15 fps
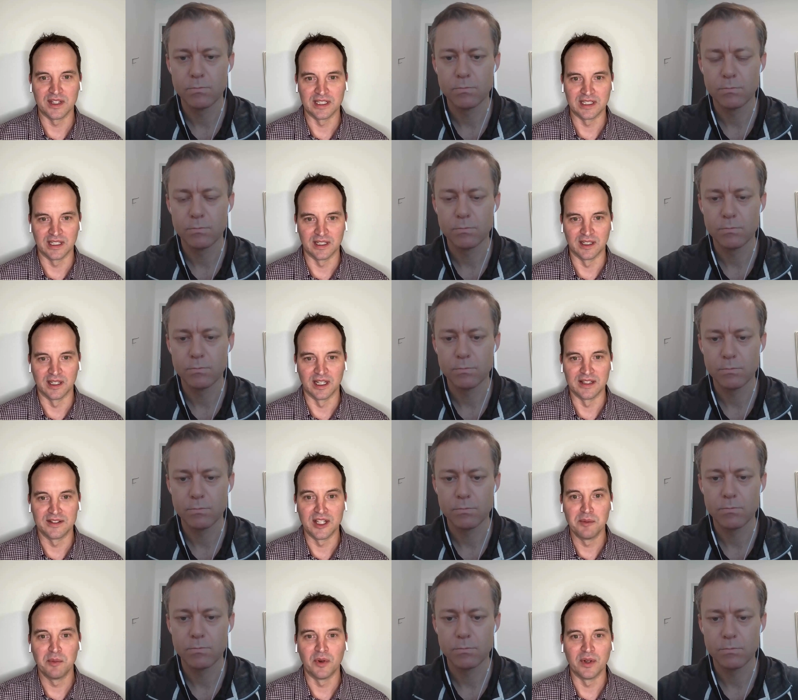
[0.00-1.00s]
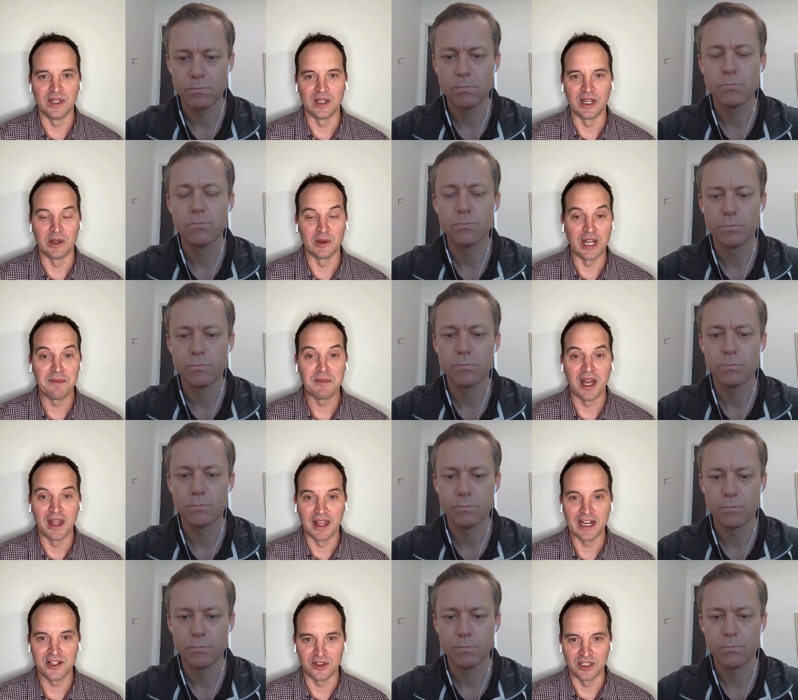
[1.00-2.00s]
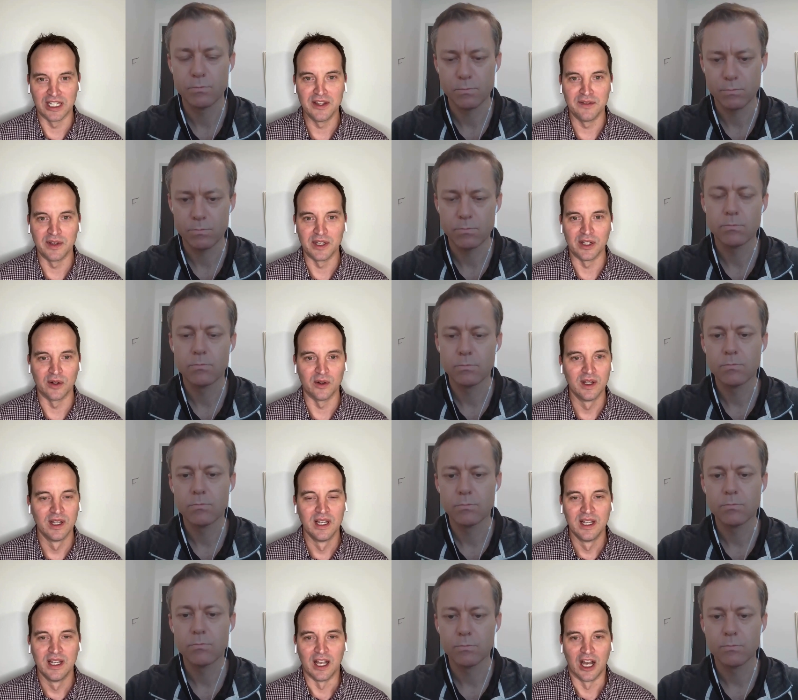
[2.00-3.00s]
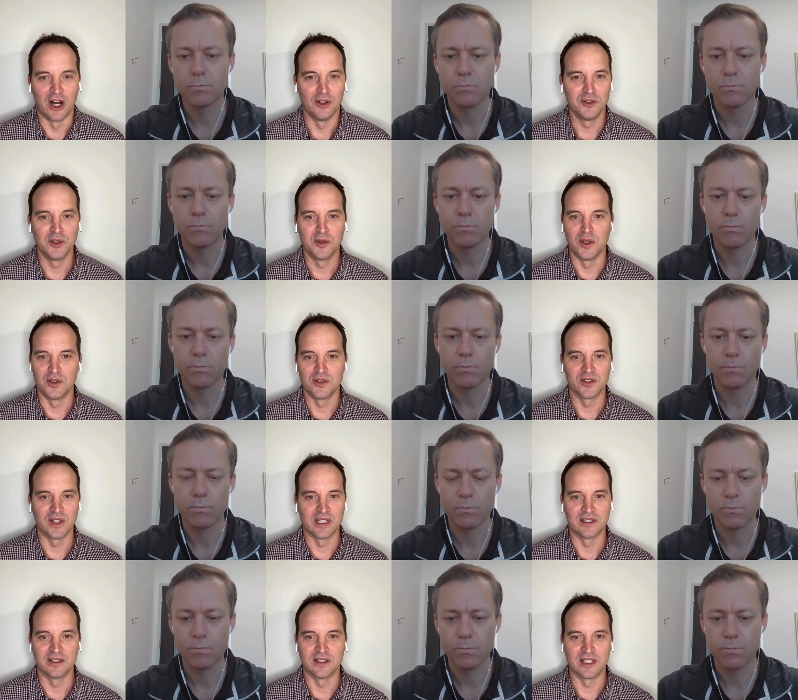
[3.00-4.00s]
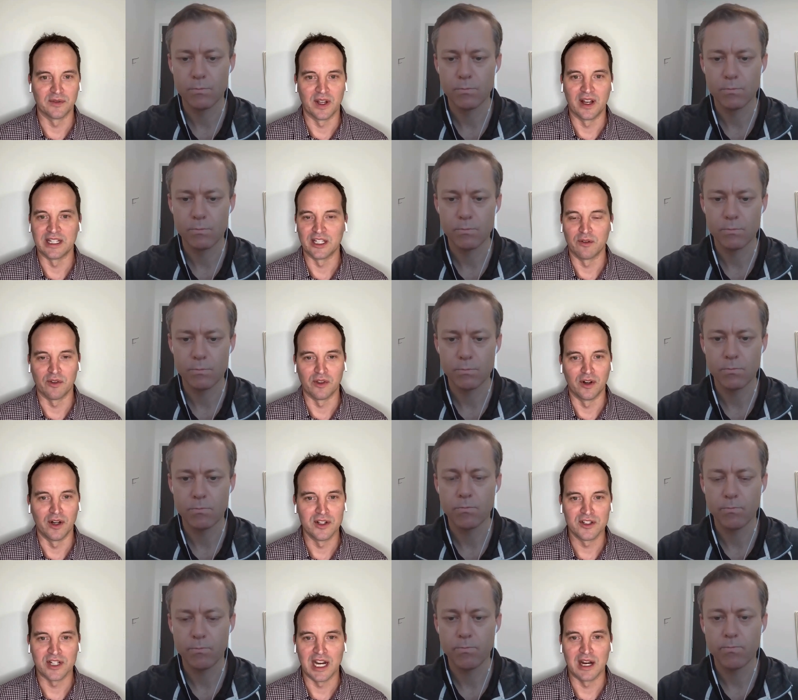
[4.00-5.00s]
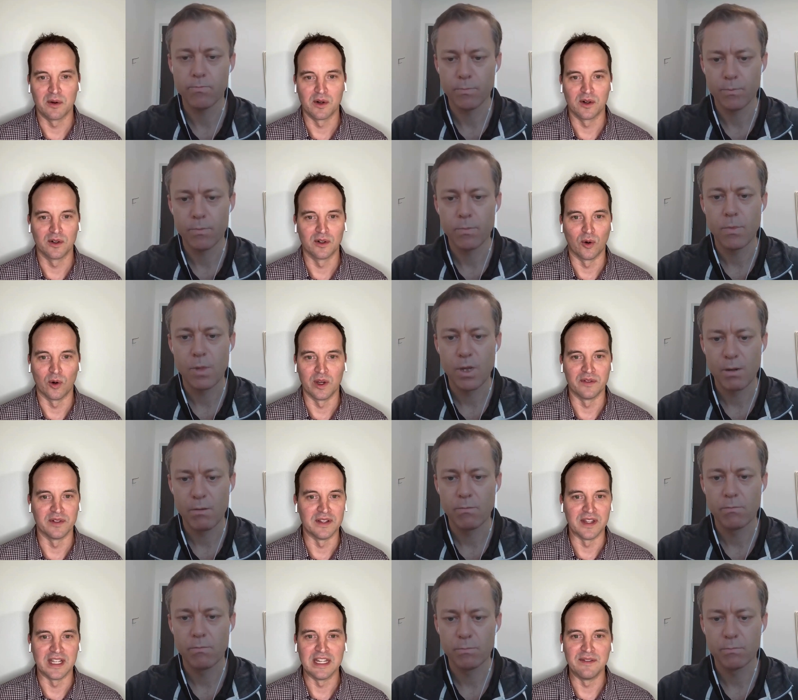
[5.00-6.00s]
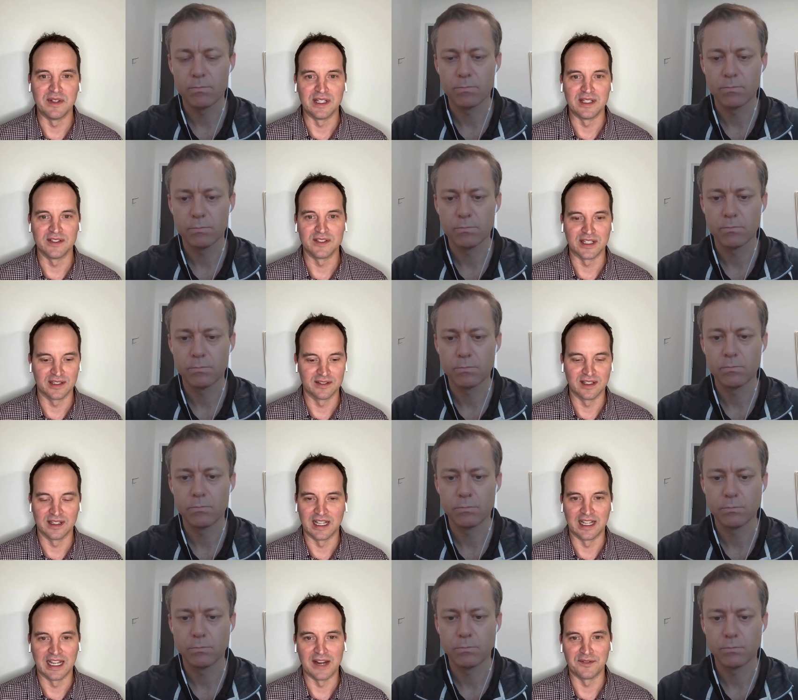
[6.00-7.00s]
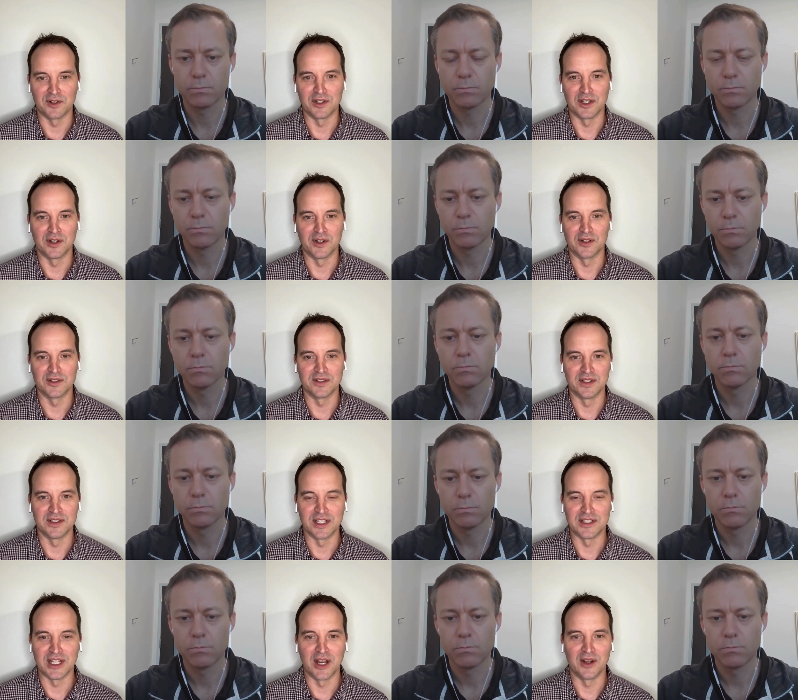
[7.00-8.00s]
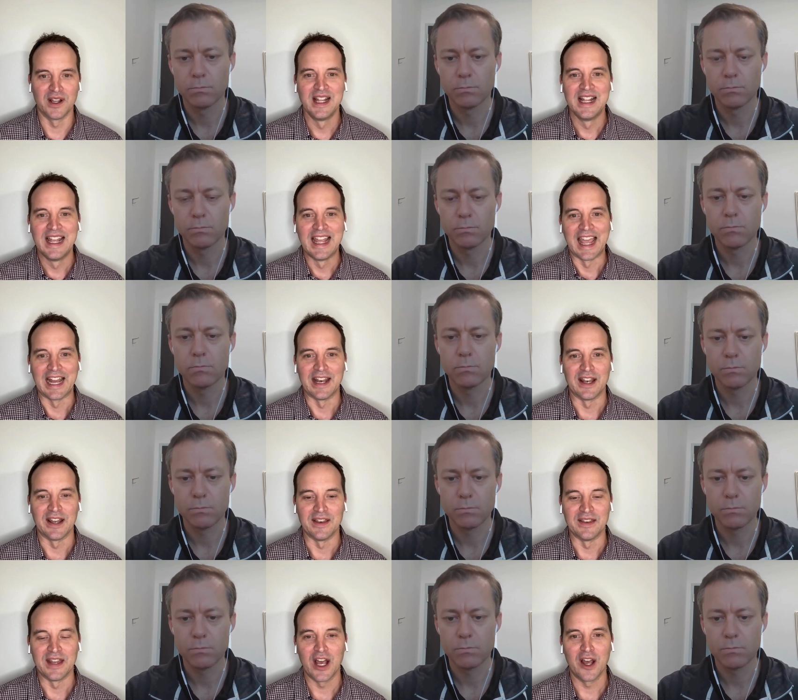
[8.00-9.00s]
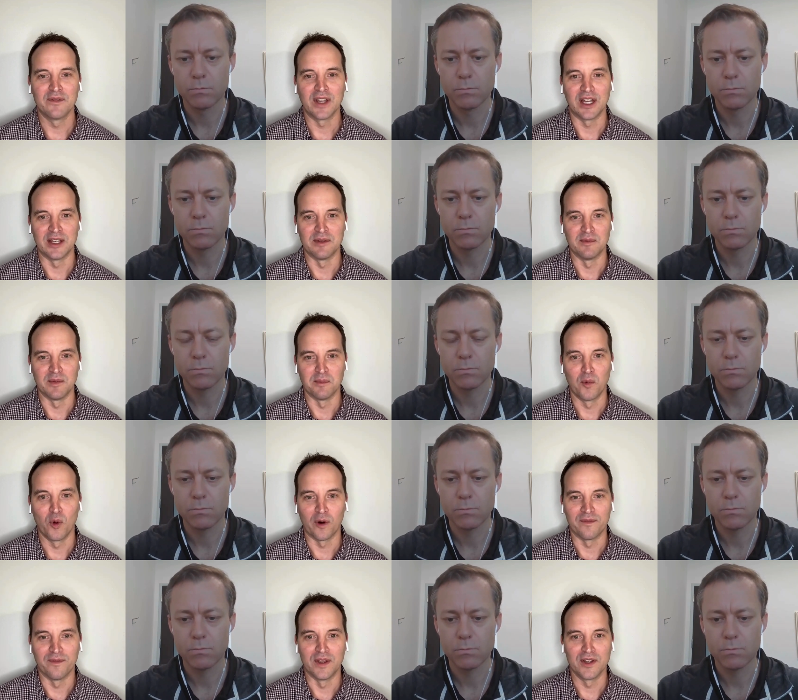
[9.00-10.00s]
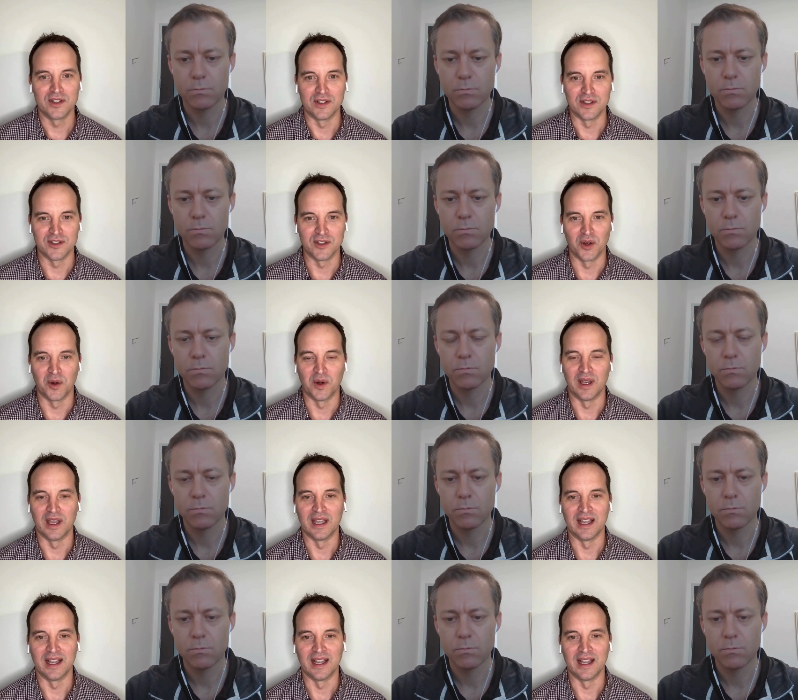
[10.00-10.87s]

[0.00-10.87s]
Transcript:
Speaker 1: that's like a, a, template and I'm not actually in the video, I'll do those like, like over the lunch hour or even in the evenings, like after dinner, sit down. And now I've gotten more efficient. So